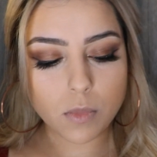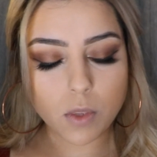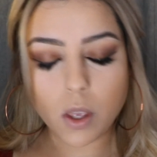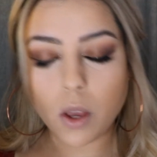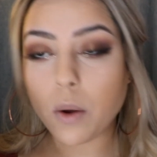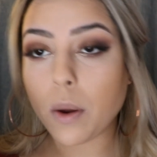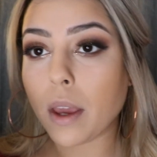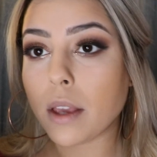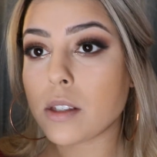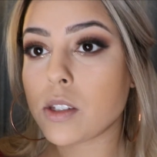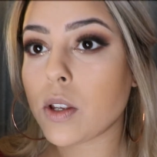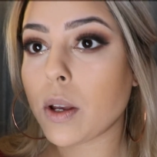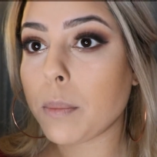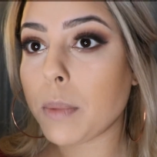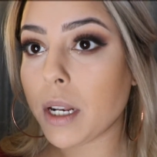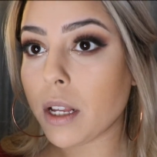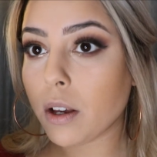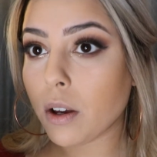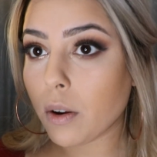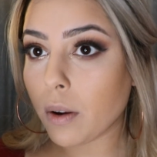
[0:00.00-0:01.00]
Okay, so I'm going
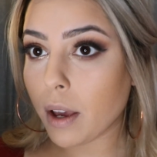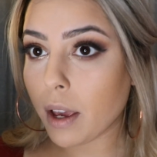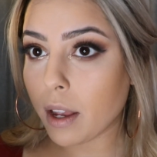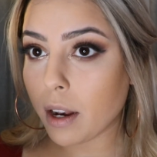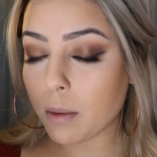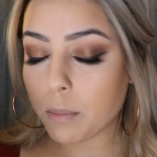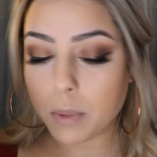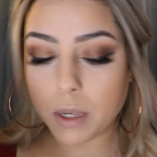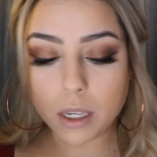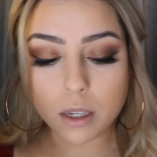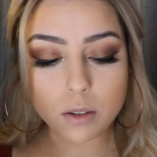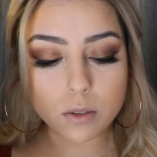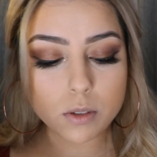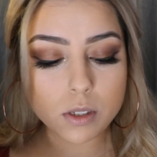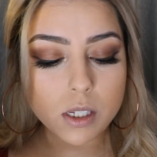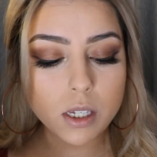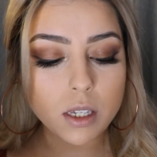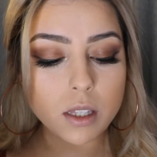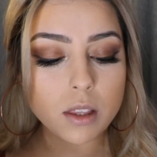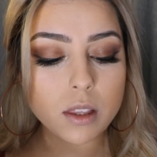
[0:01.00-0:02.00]
to go ahead and be
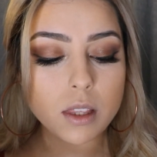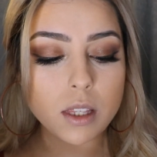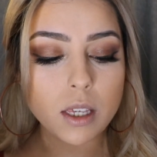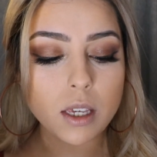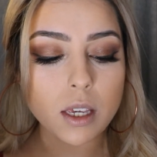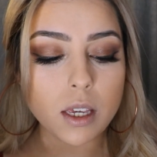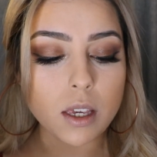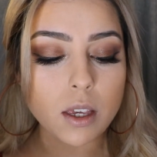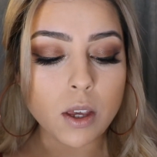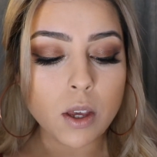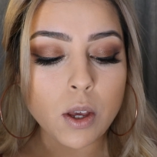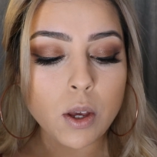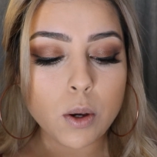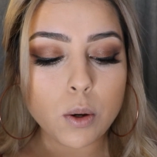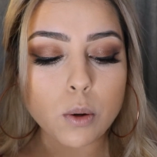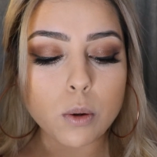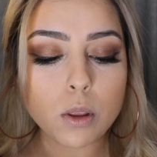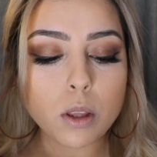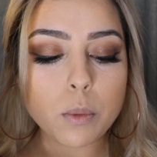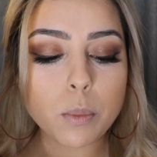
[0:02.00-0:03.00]
using the
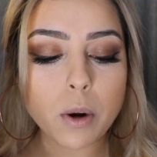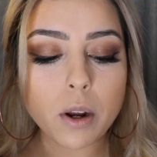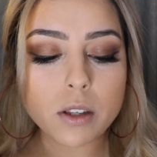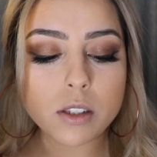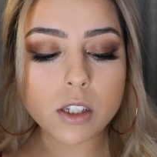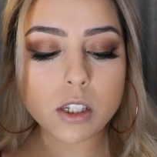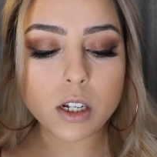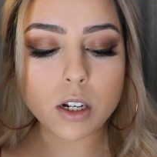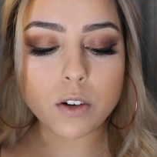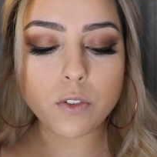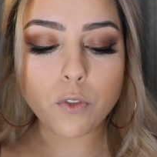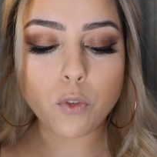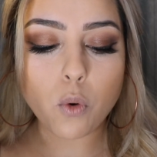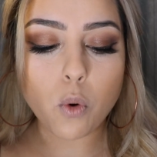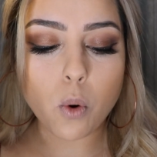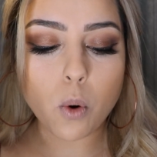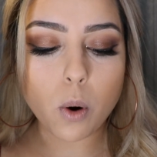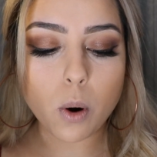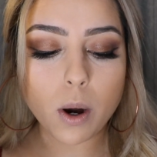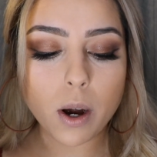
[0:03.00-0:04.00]
Hoola bronzer
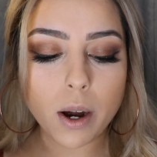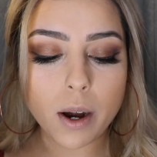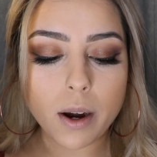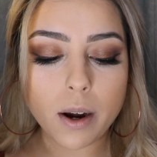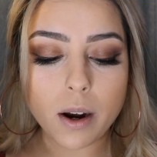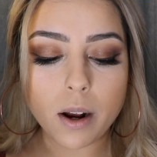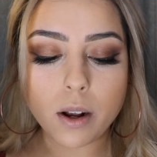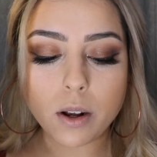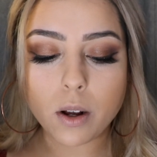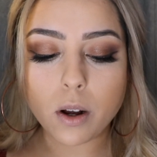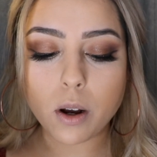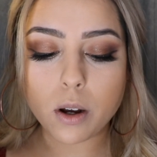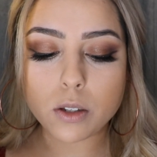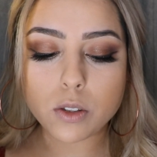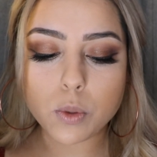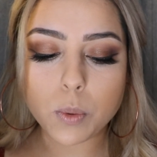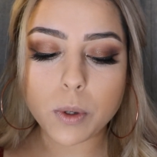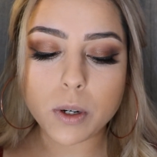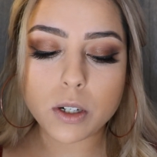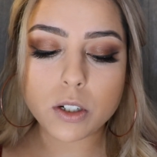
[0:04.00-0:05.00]
for
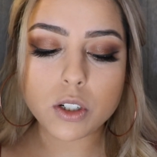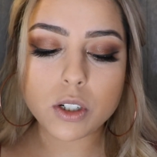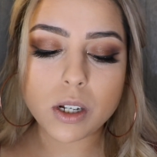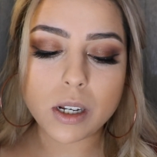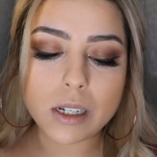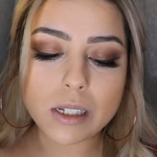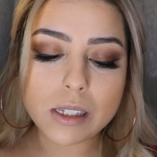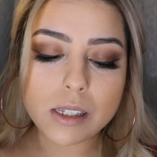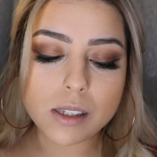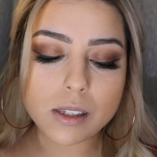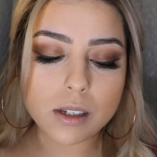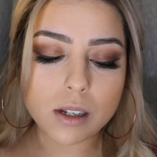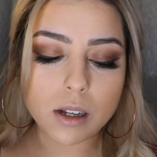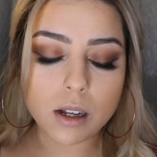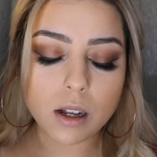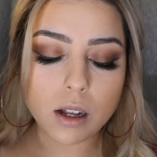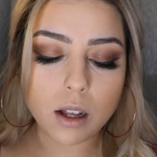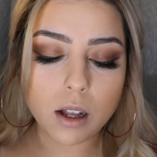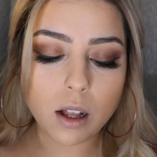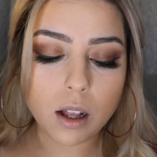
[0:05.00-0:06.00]
contour, just
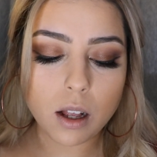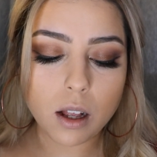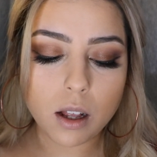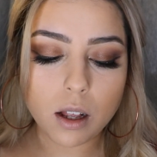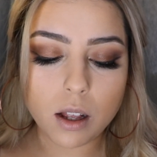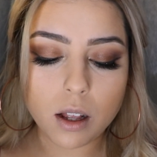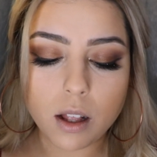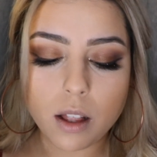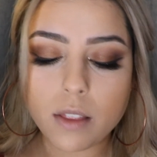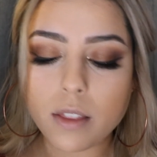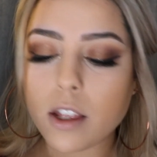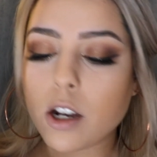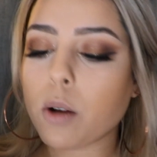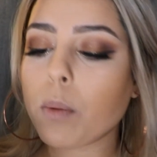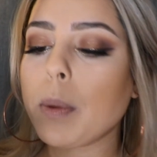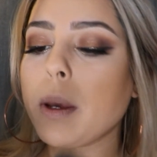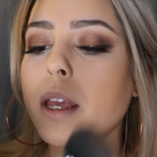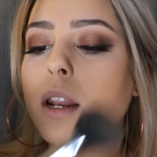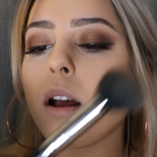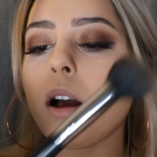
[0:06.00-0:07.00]
a little
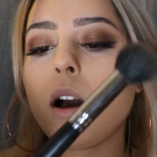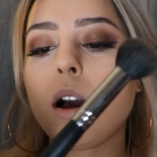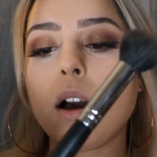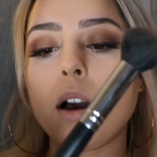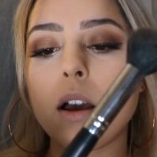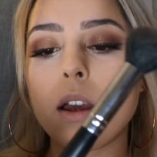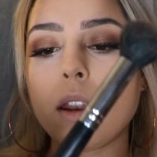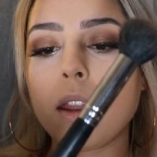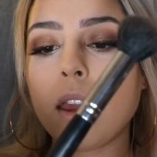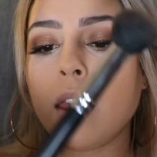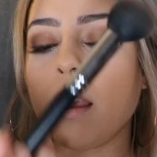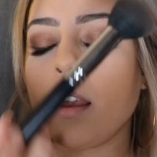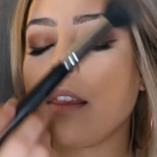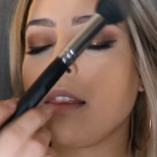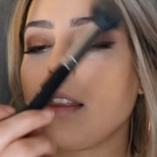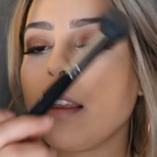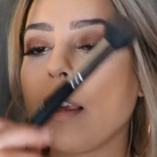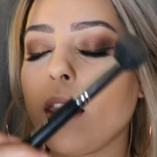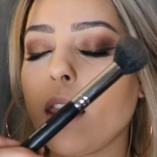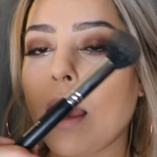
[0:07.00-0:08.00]
bit on
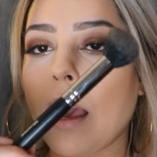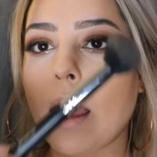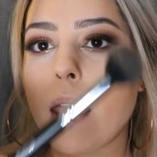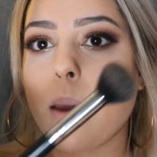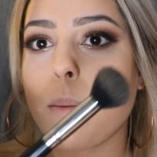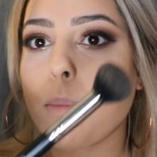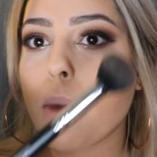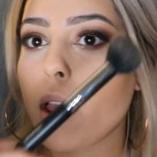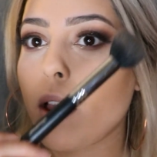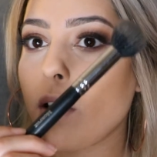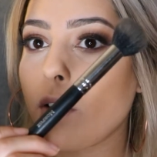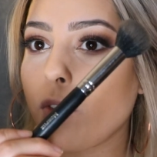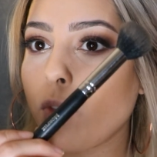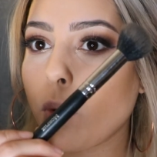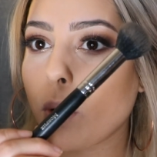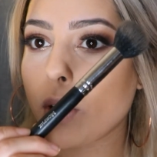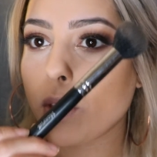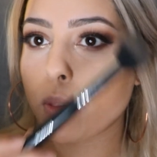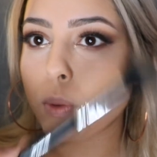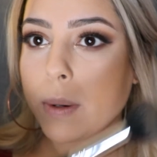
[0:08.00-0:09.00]
the
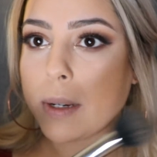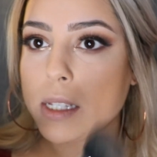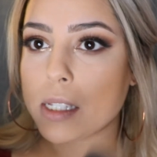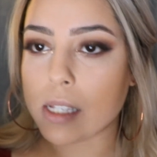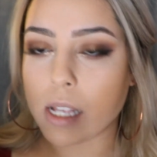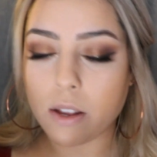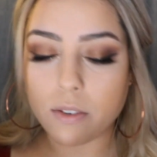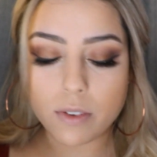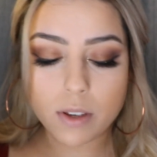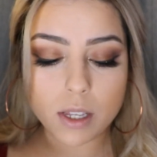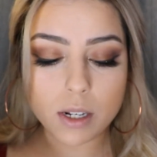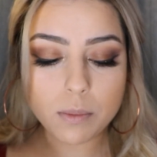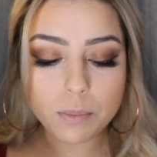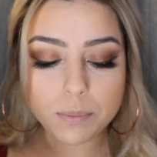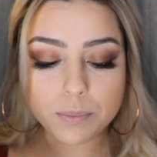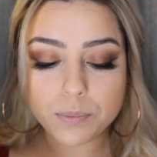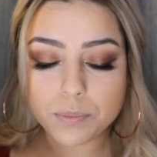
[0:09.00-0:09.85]
M437.